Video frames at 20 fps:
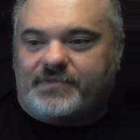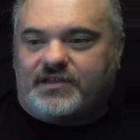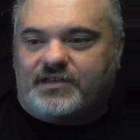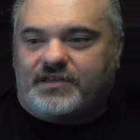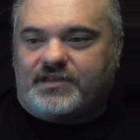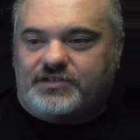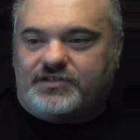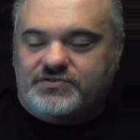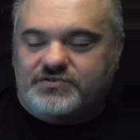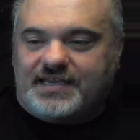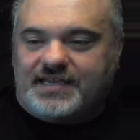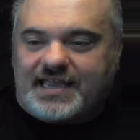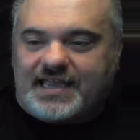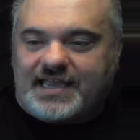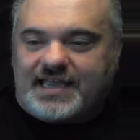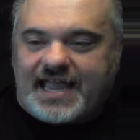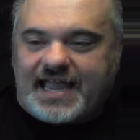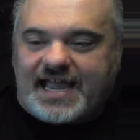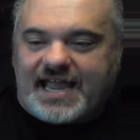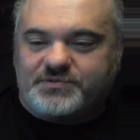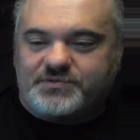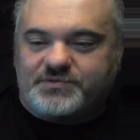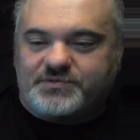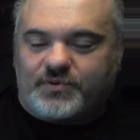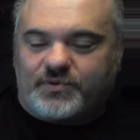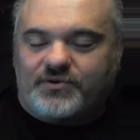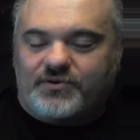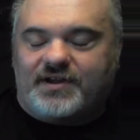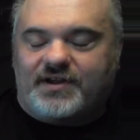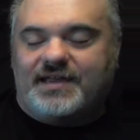using a hash
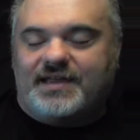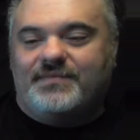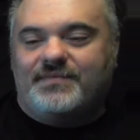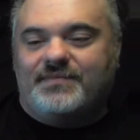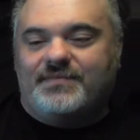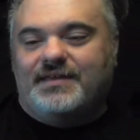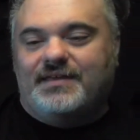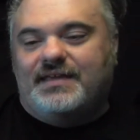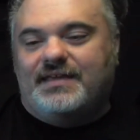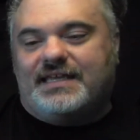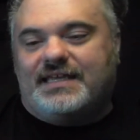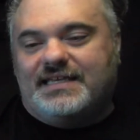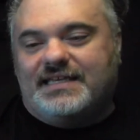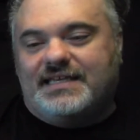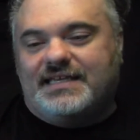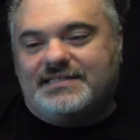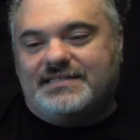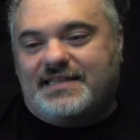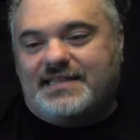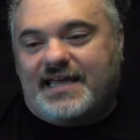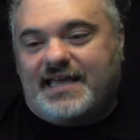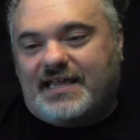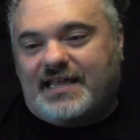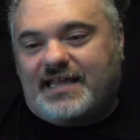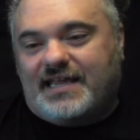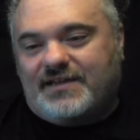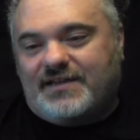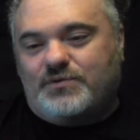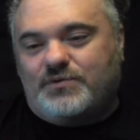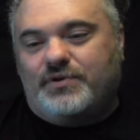program is that
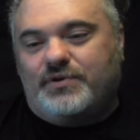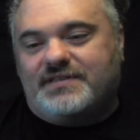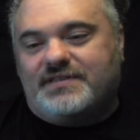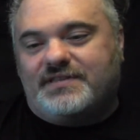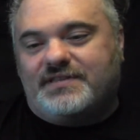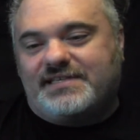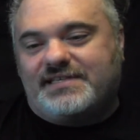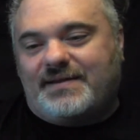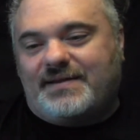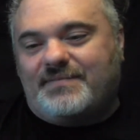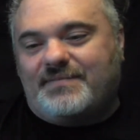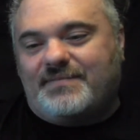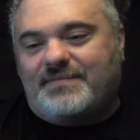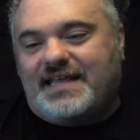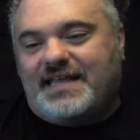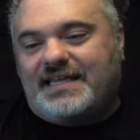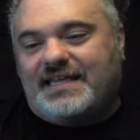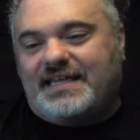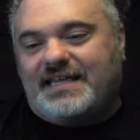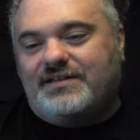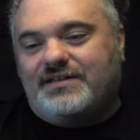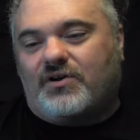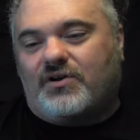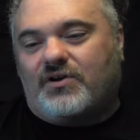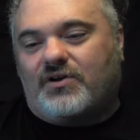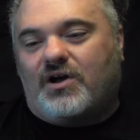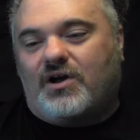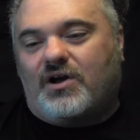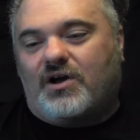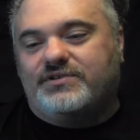if you put the same data in, you're
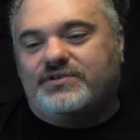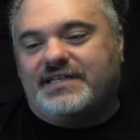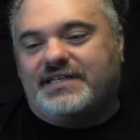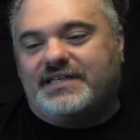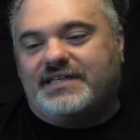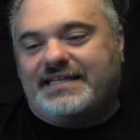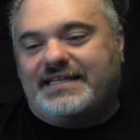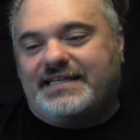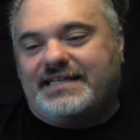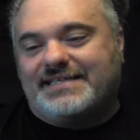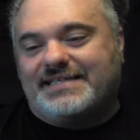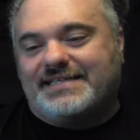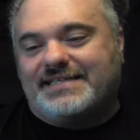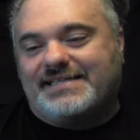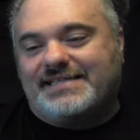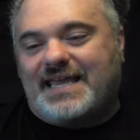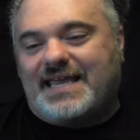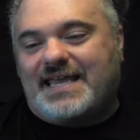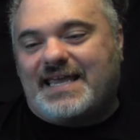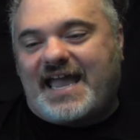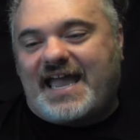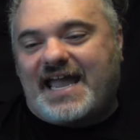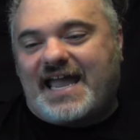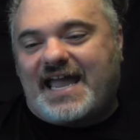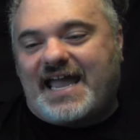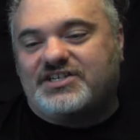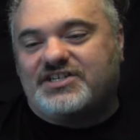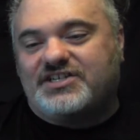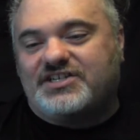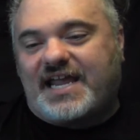always going to get the same
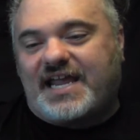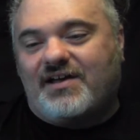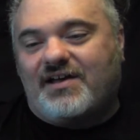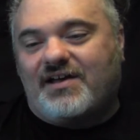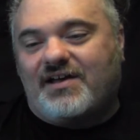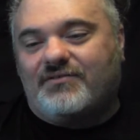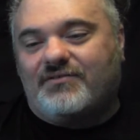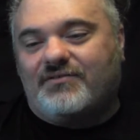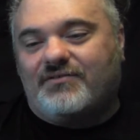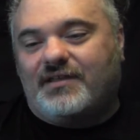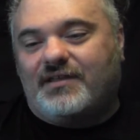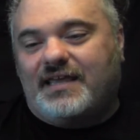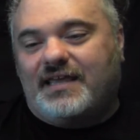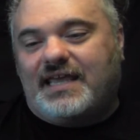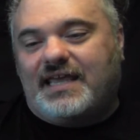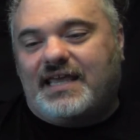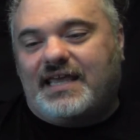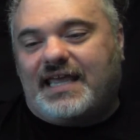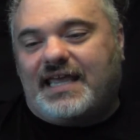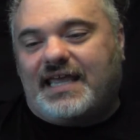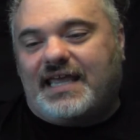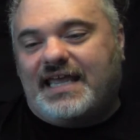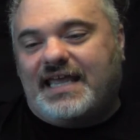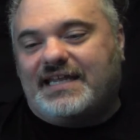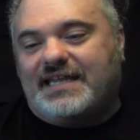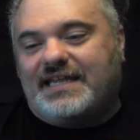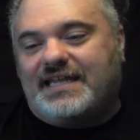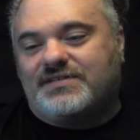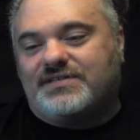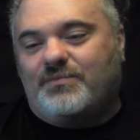hash out.
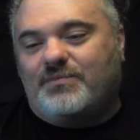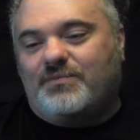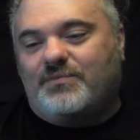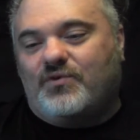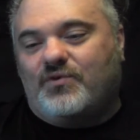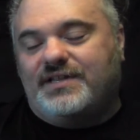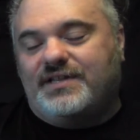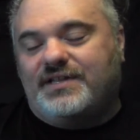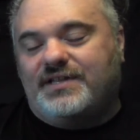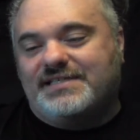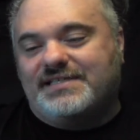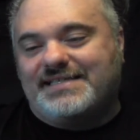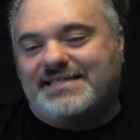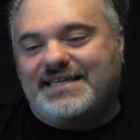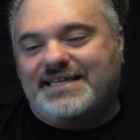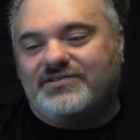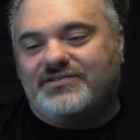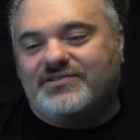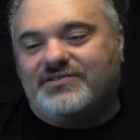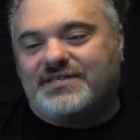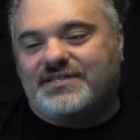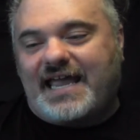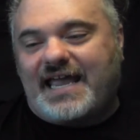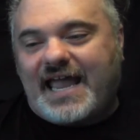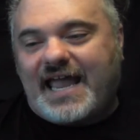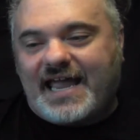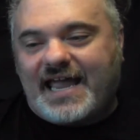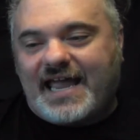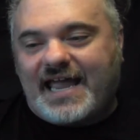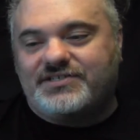And if someone steals the
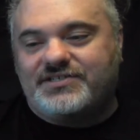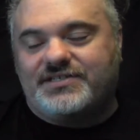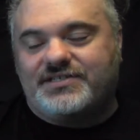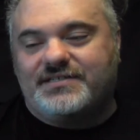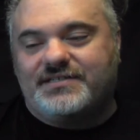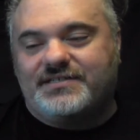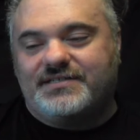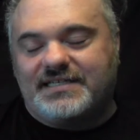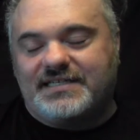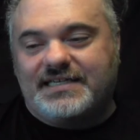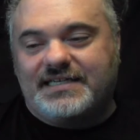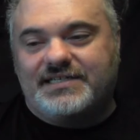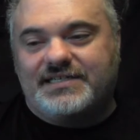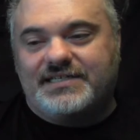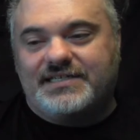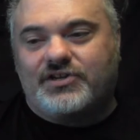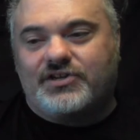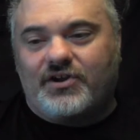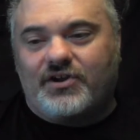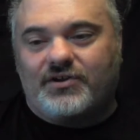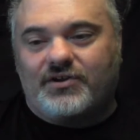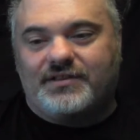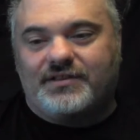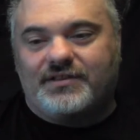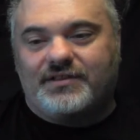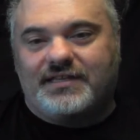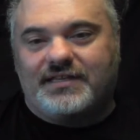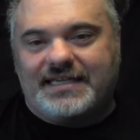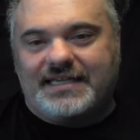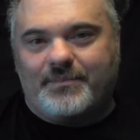hashes, it is
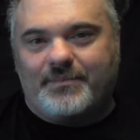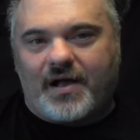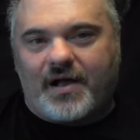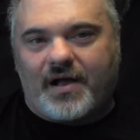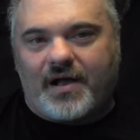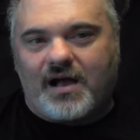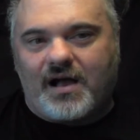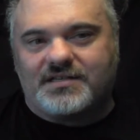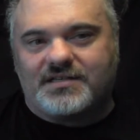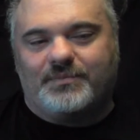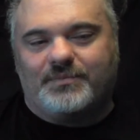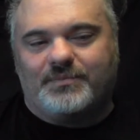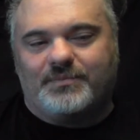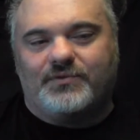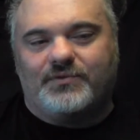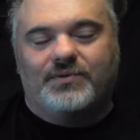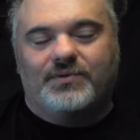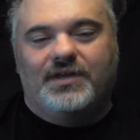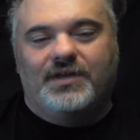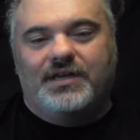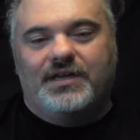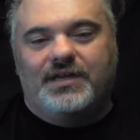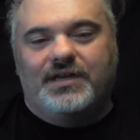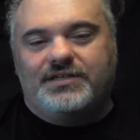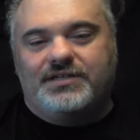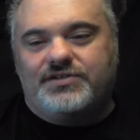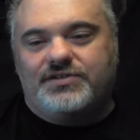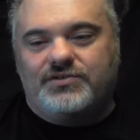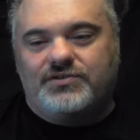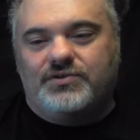currently impossible
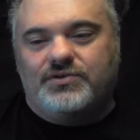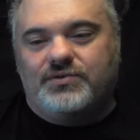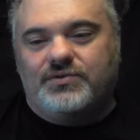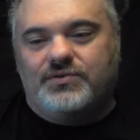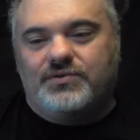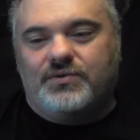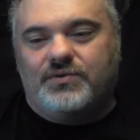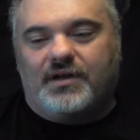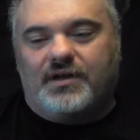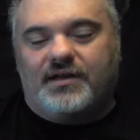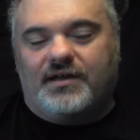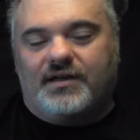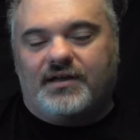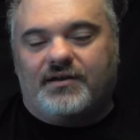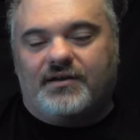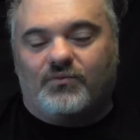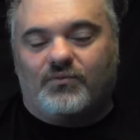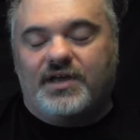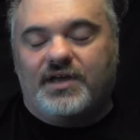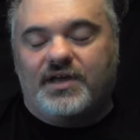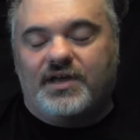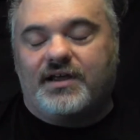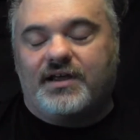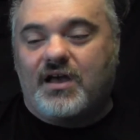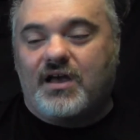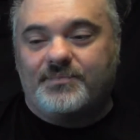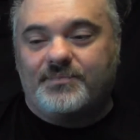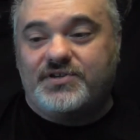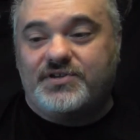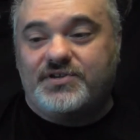to run a
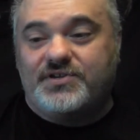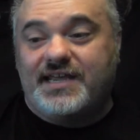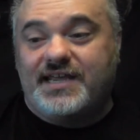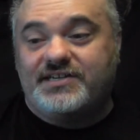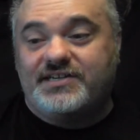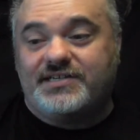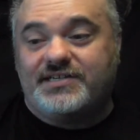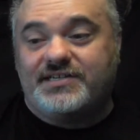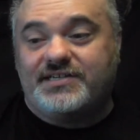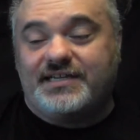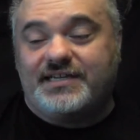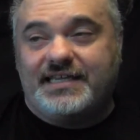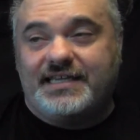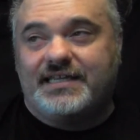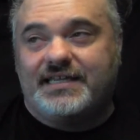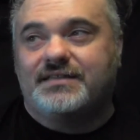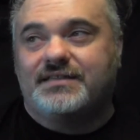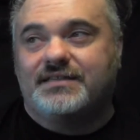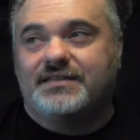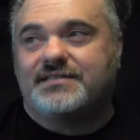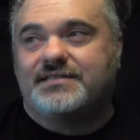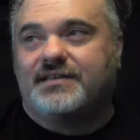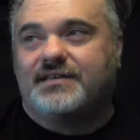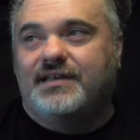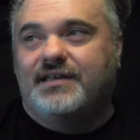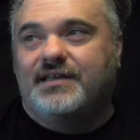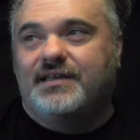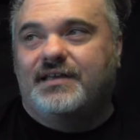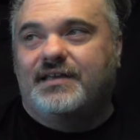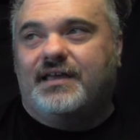computation against
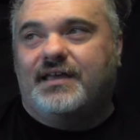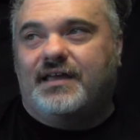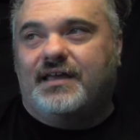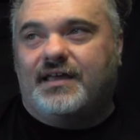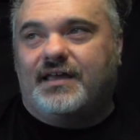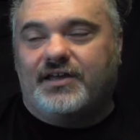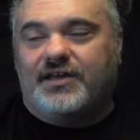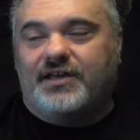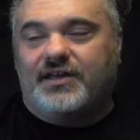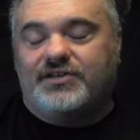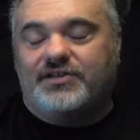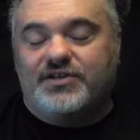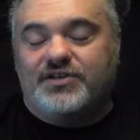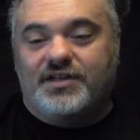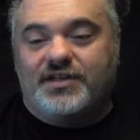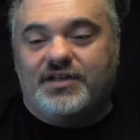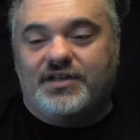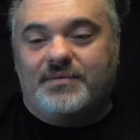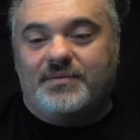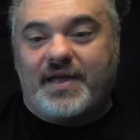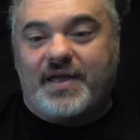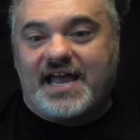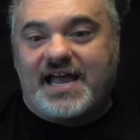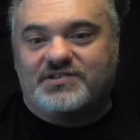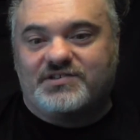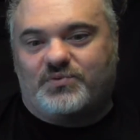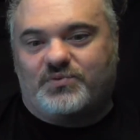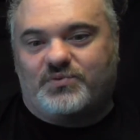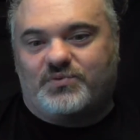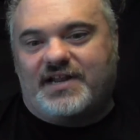a good
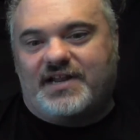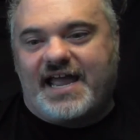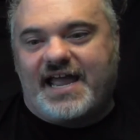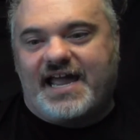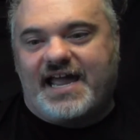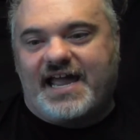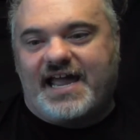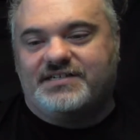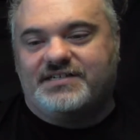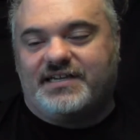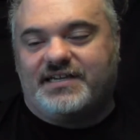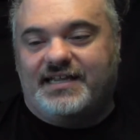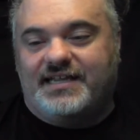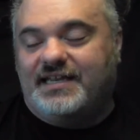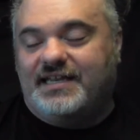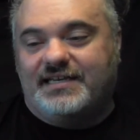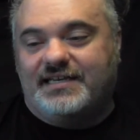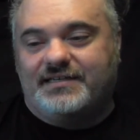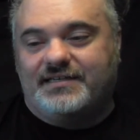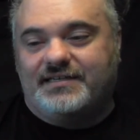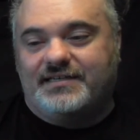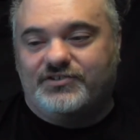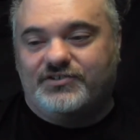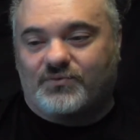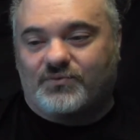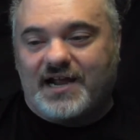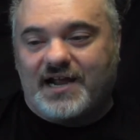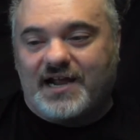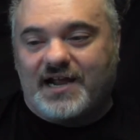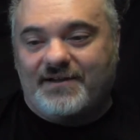password hash and
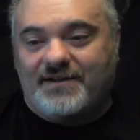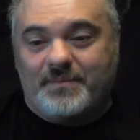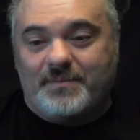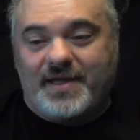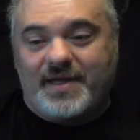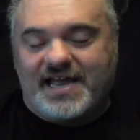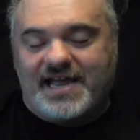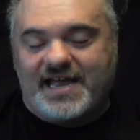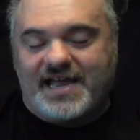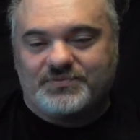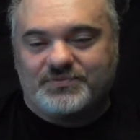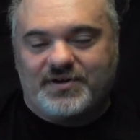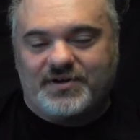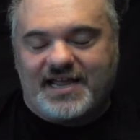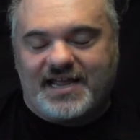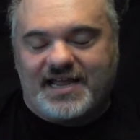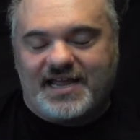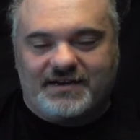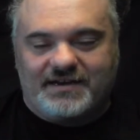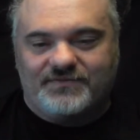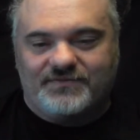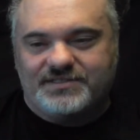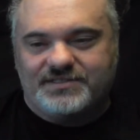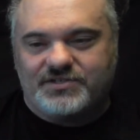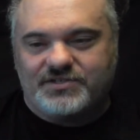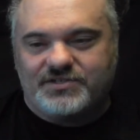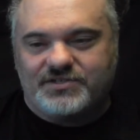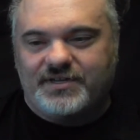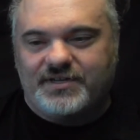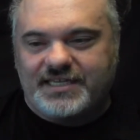derive the password out of it.
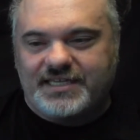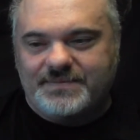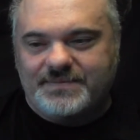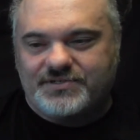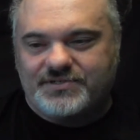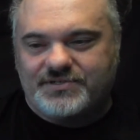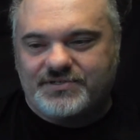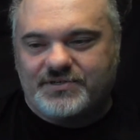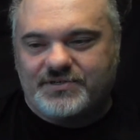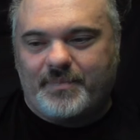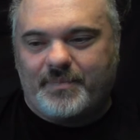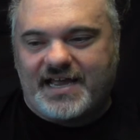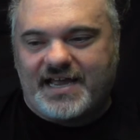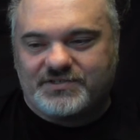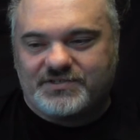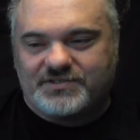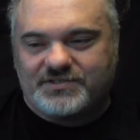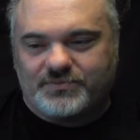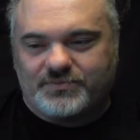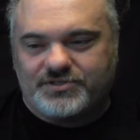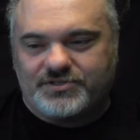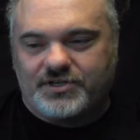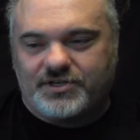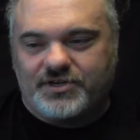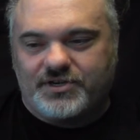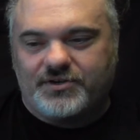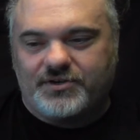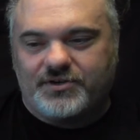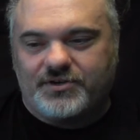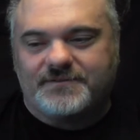So it keeps your password
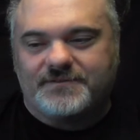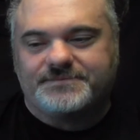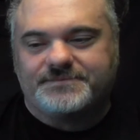secure.